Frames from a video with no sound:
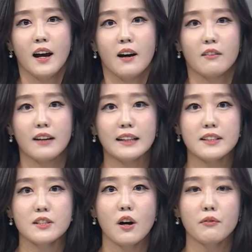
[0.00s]
All right,
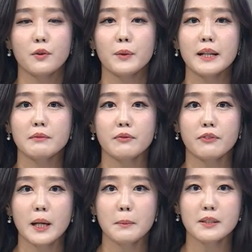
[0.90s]
that's all for Within the
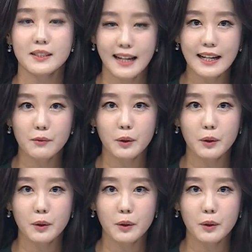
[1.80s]
Frame tonight.